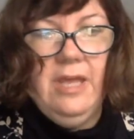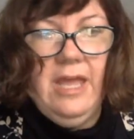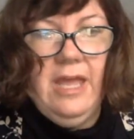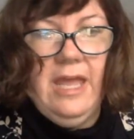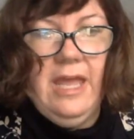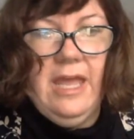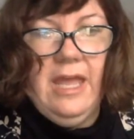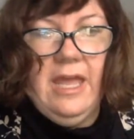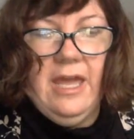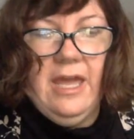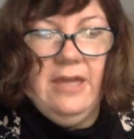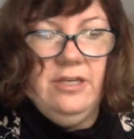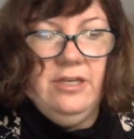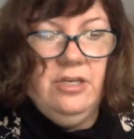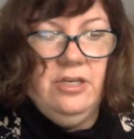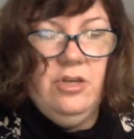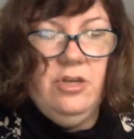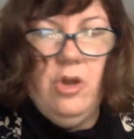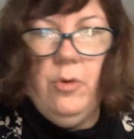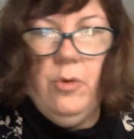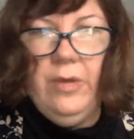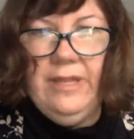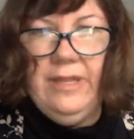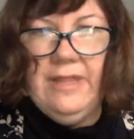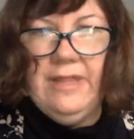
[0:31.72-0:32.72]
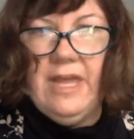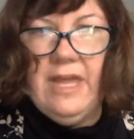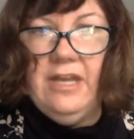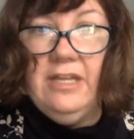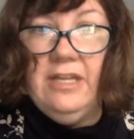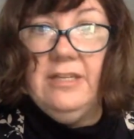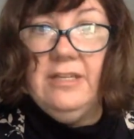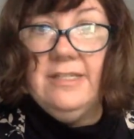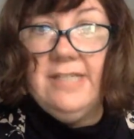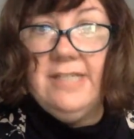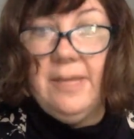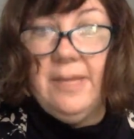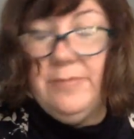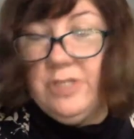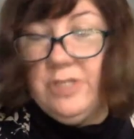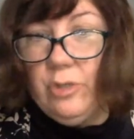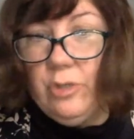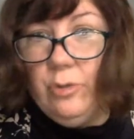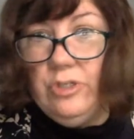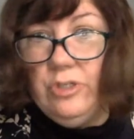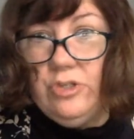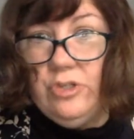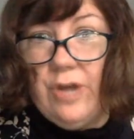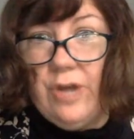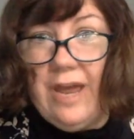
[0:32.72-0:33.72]
And knowing that in
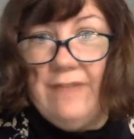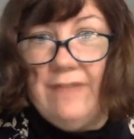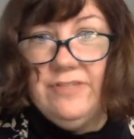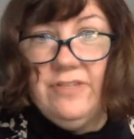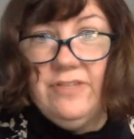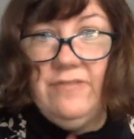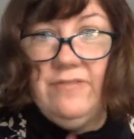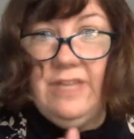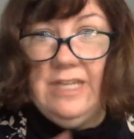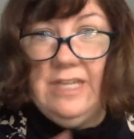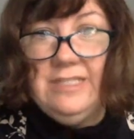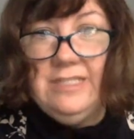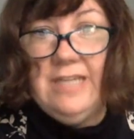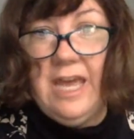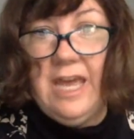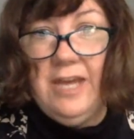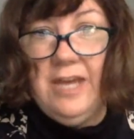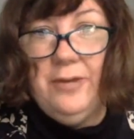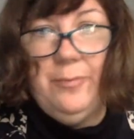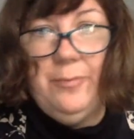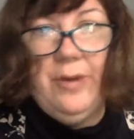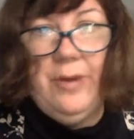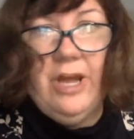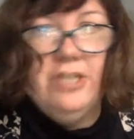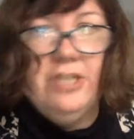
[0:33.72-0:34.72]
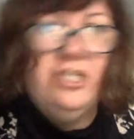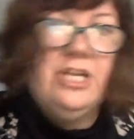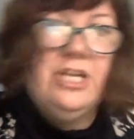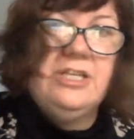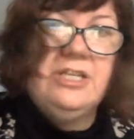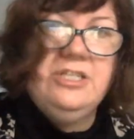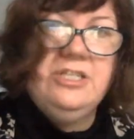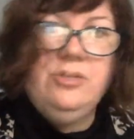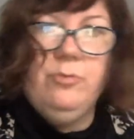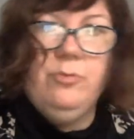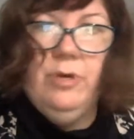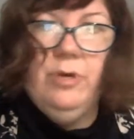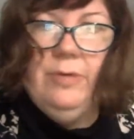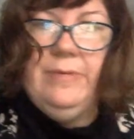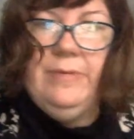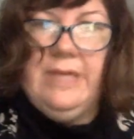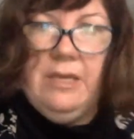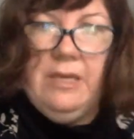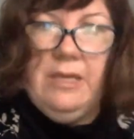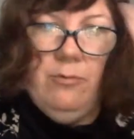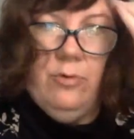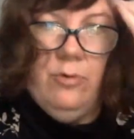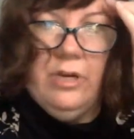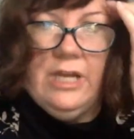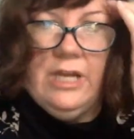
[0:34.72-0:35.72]
subsequent drafts of the entire project, you will
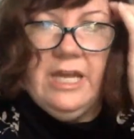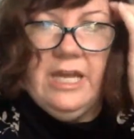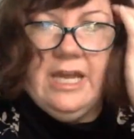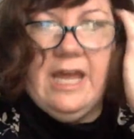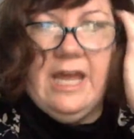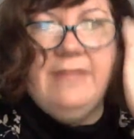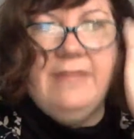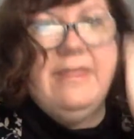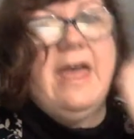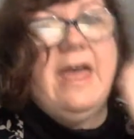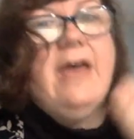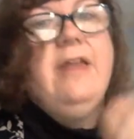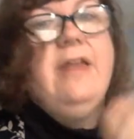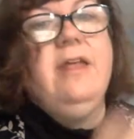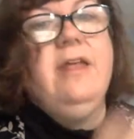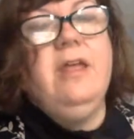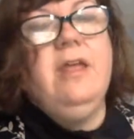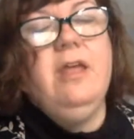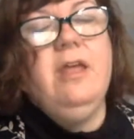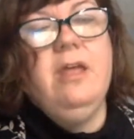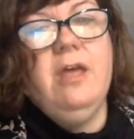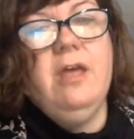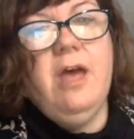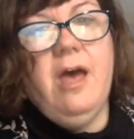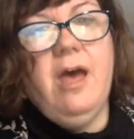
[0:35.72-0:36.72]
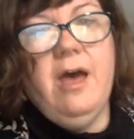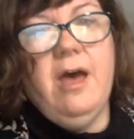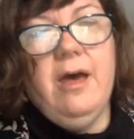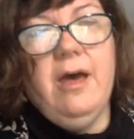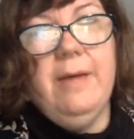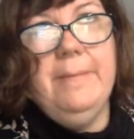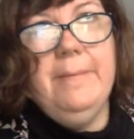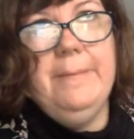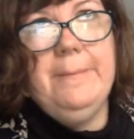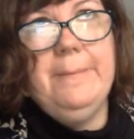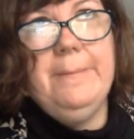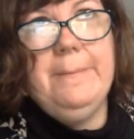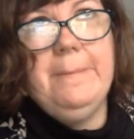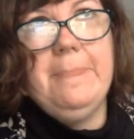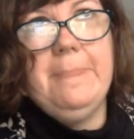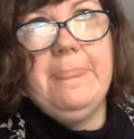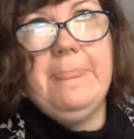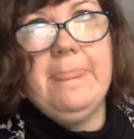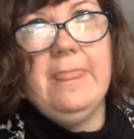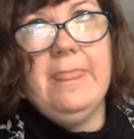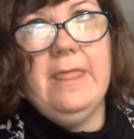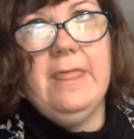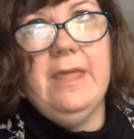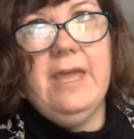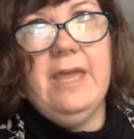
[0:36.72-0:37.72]
be working on that.
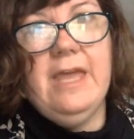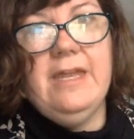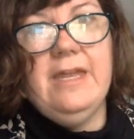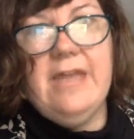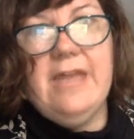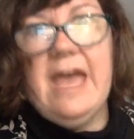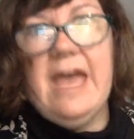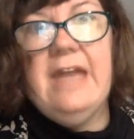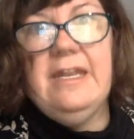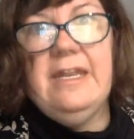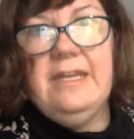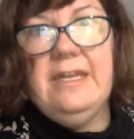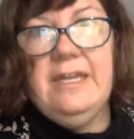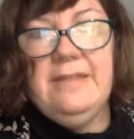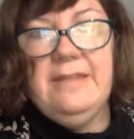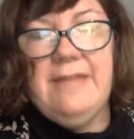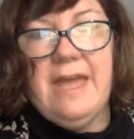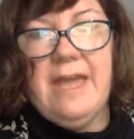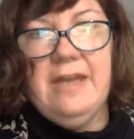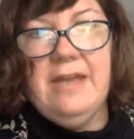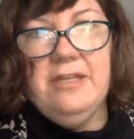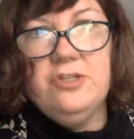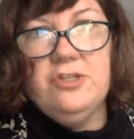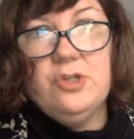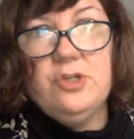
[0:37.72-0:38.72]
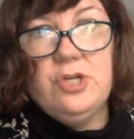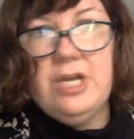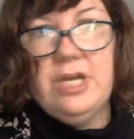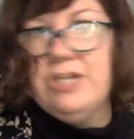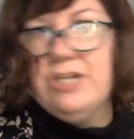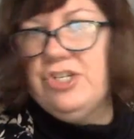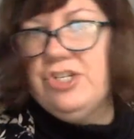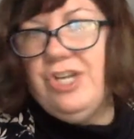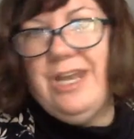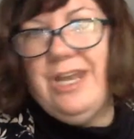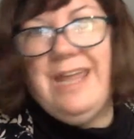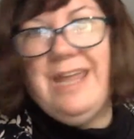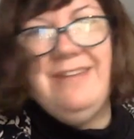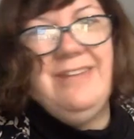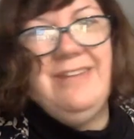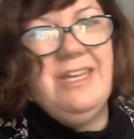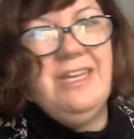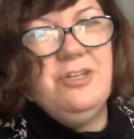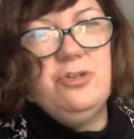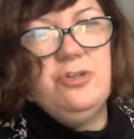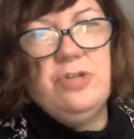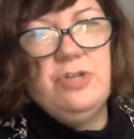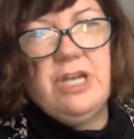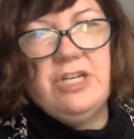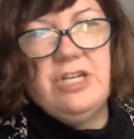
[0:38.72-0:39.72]
And editing that introduction. And the
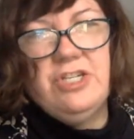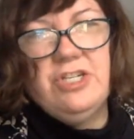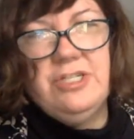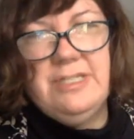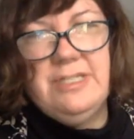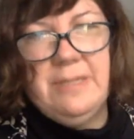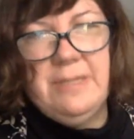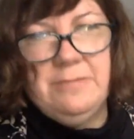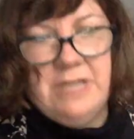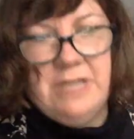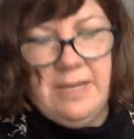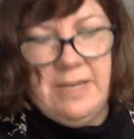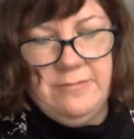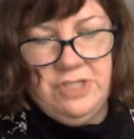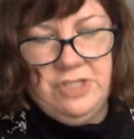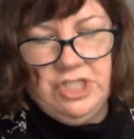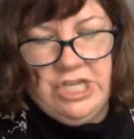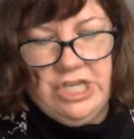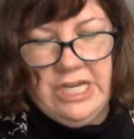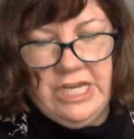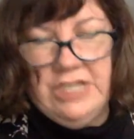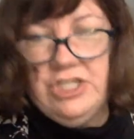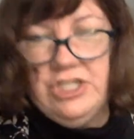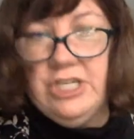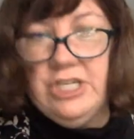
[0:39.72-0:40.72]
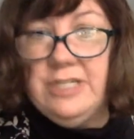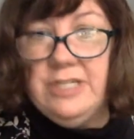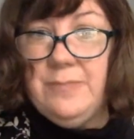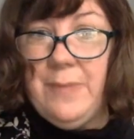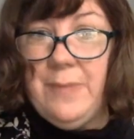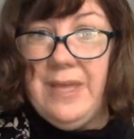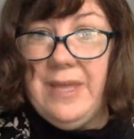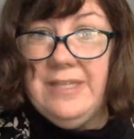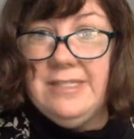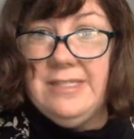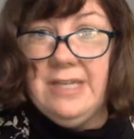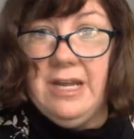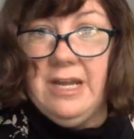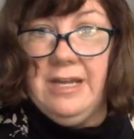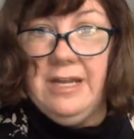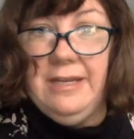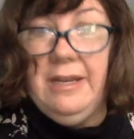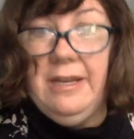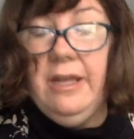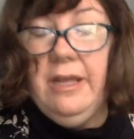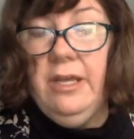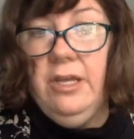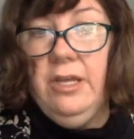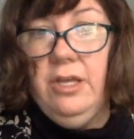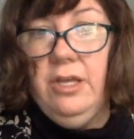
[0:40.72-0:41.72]
introduction sometimes changes based on
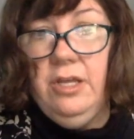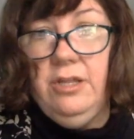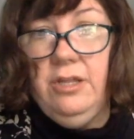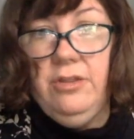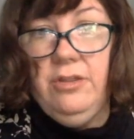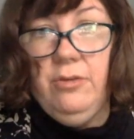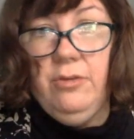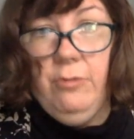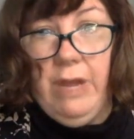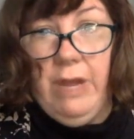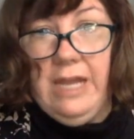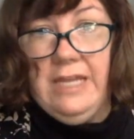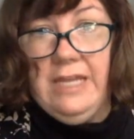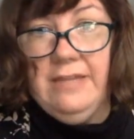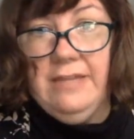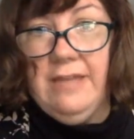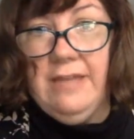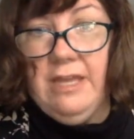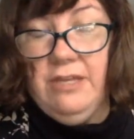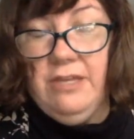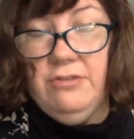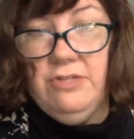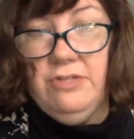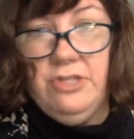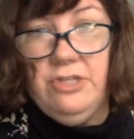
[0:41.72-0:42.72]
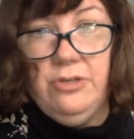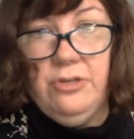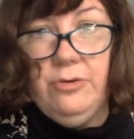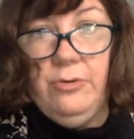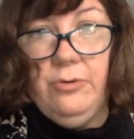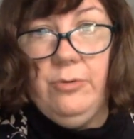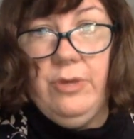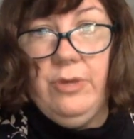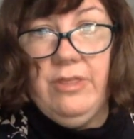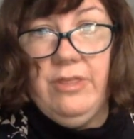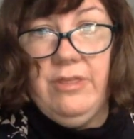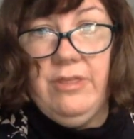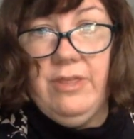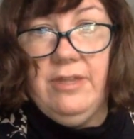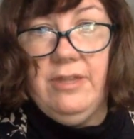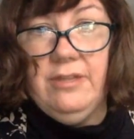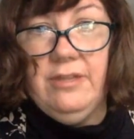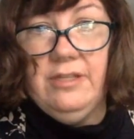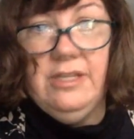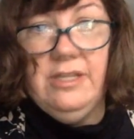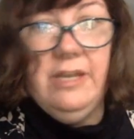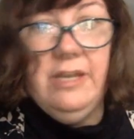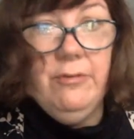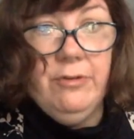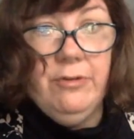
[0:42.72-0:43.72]
the writing that you do within the
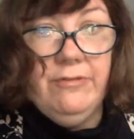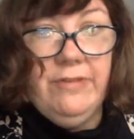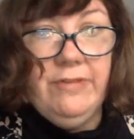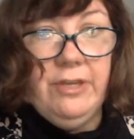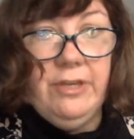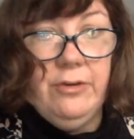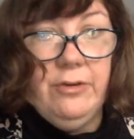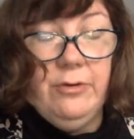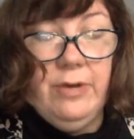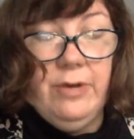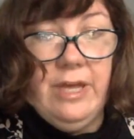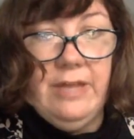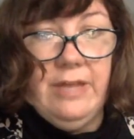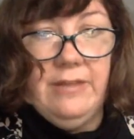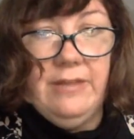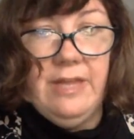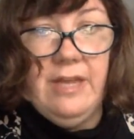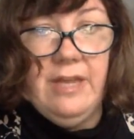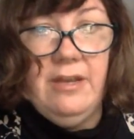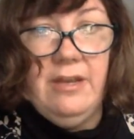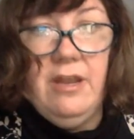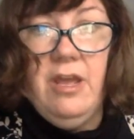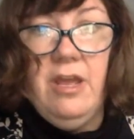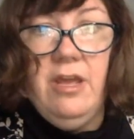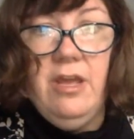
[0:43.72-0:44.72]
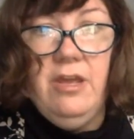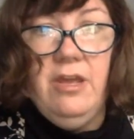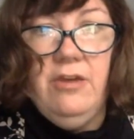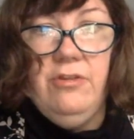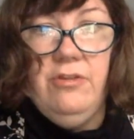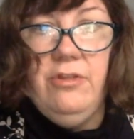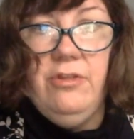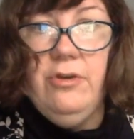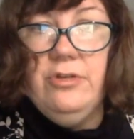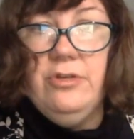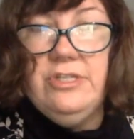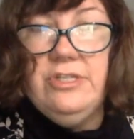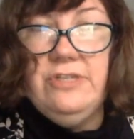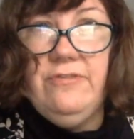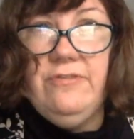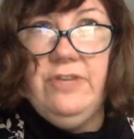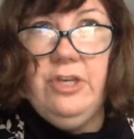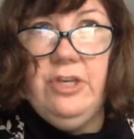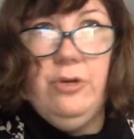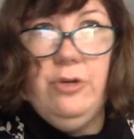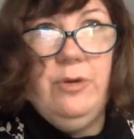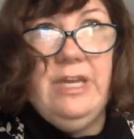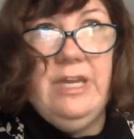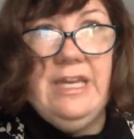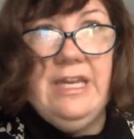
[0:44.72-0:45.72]
lit review. And then those of
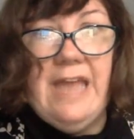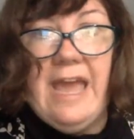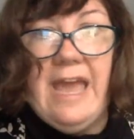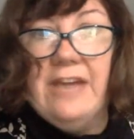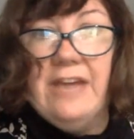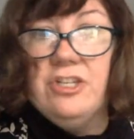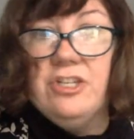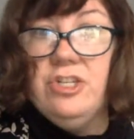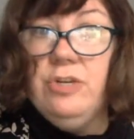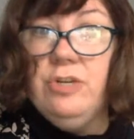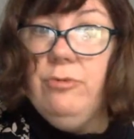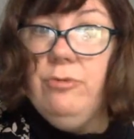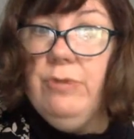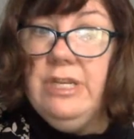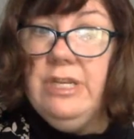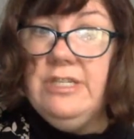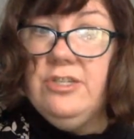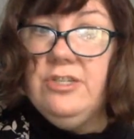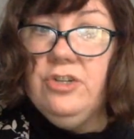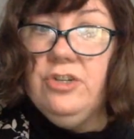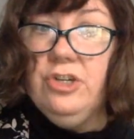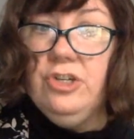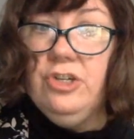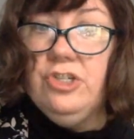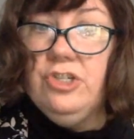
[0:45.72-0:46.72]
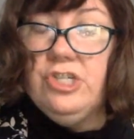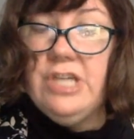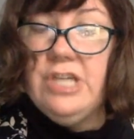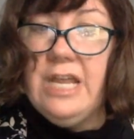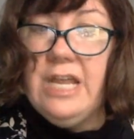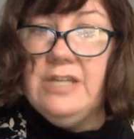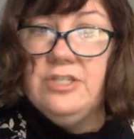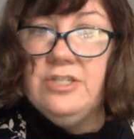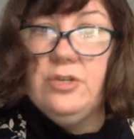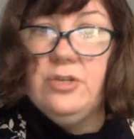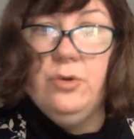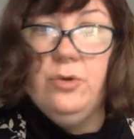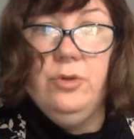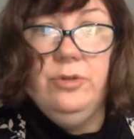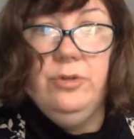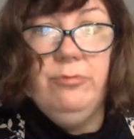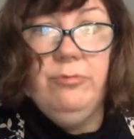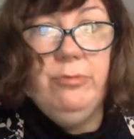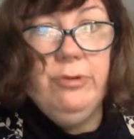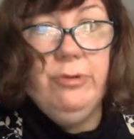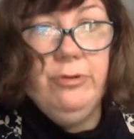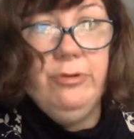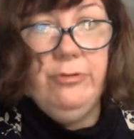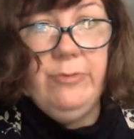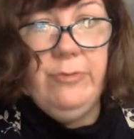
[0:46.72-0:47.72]
you in action research and school
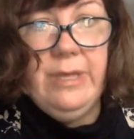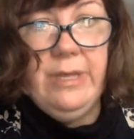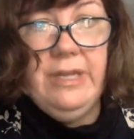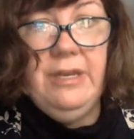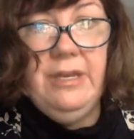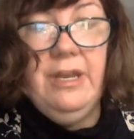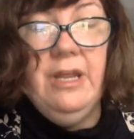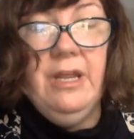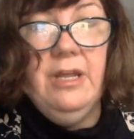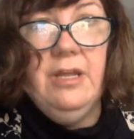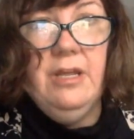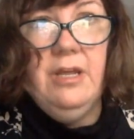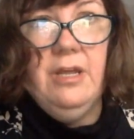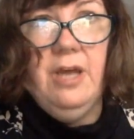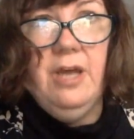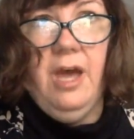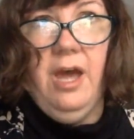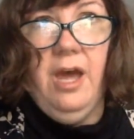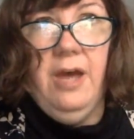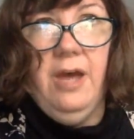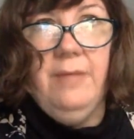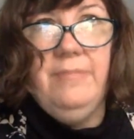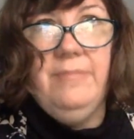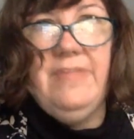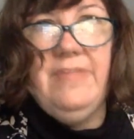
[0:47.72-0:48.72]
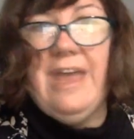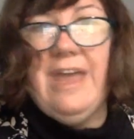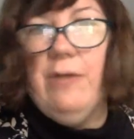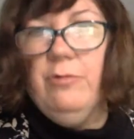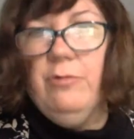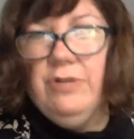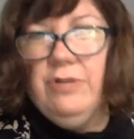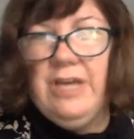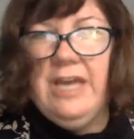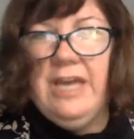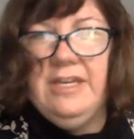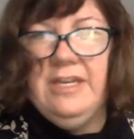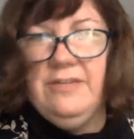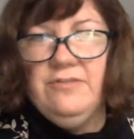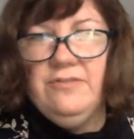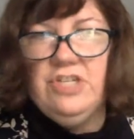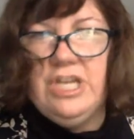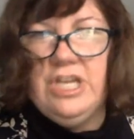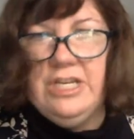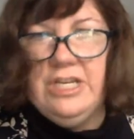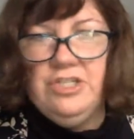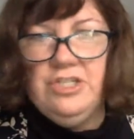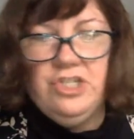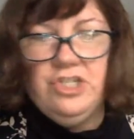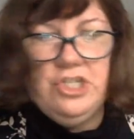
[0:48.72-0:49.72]
improvement, that will kind of
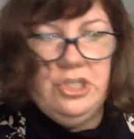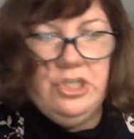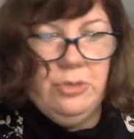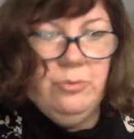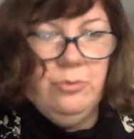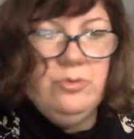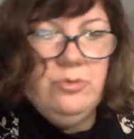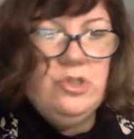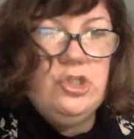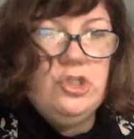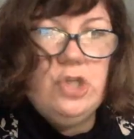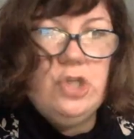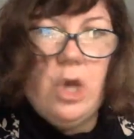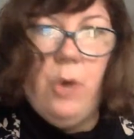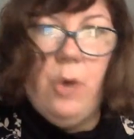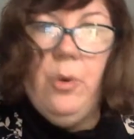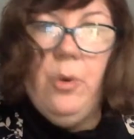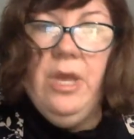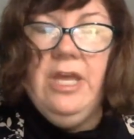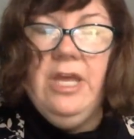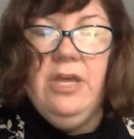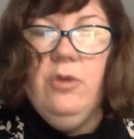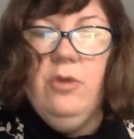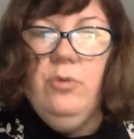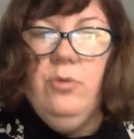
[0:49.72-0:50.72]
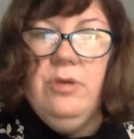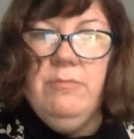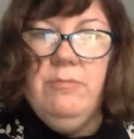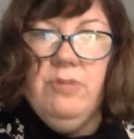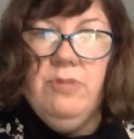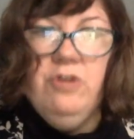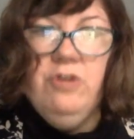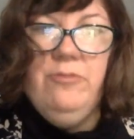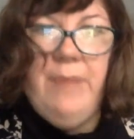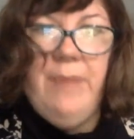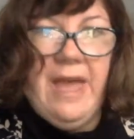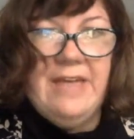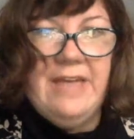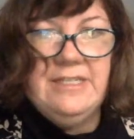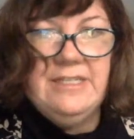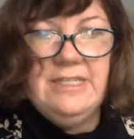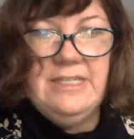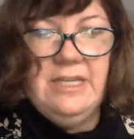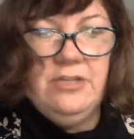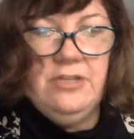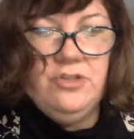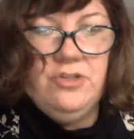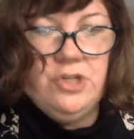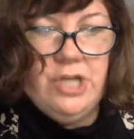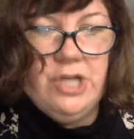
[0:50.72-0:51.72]
change too. So we move past
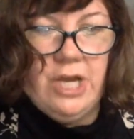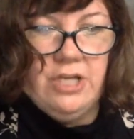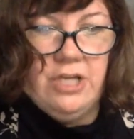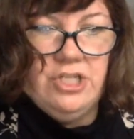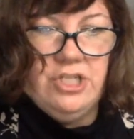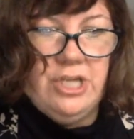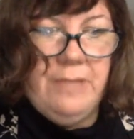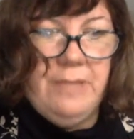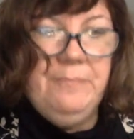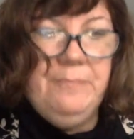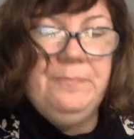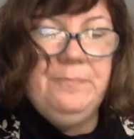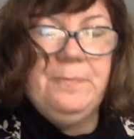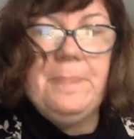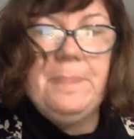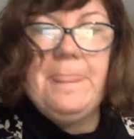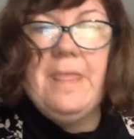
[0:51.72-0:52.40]
the introduction.